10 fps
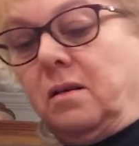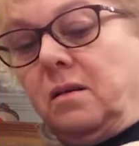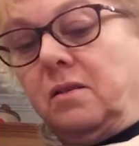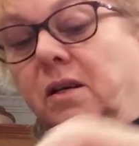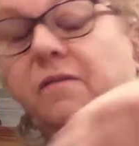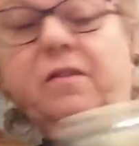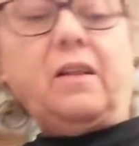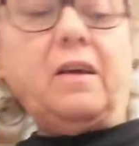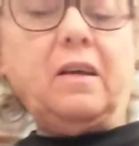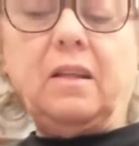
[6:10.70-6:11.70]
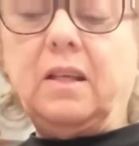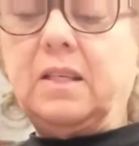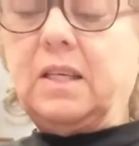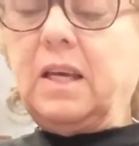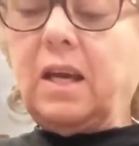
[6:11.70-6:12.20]
I feel like in the
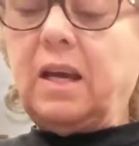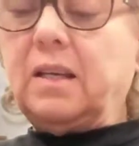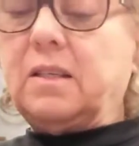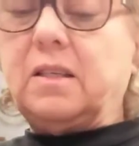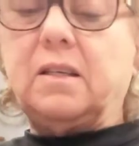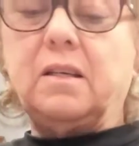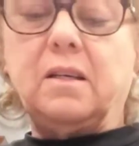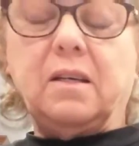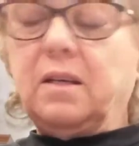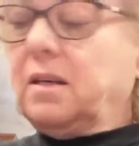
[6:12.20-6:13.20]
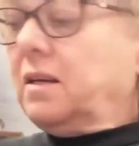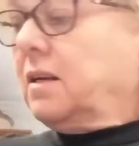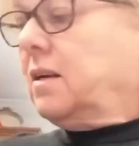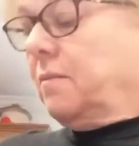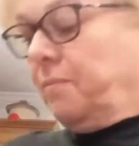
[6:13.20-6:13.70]
tent,
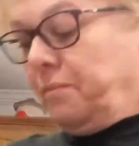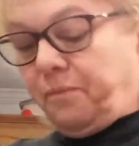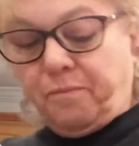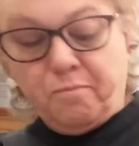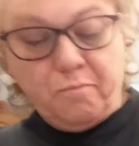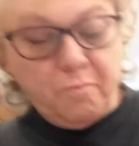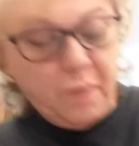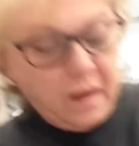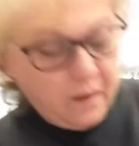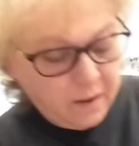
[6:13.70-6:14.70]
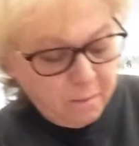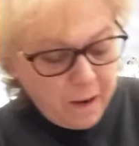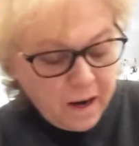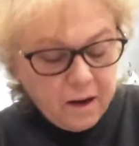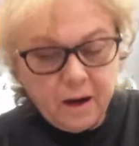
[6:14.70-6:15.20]
Mary
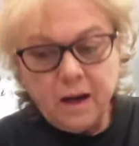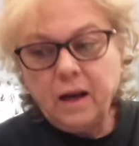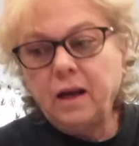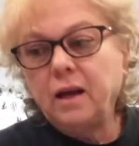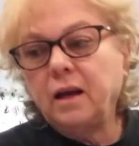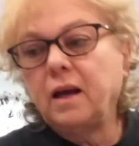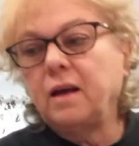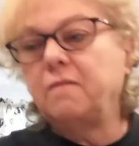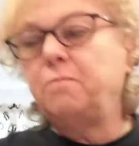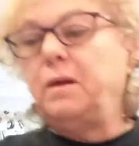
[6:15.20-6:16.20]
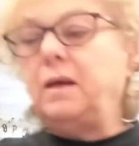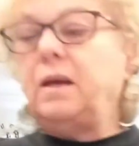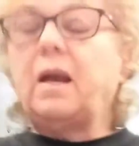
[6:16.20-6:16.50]
Berry gave me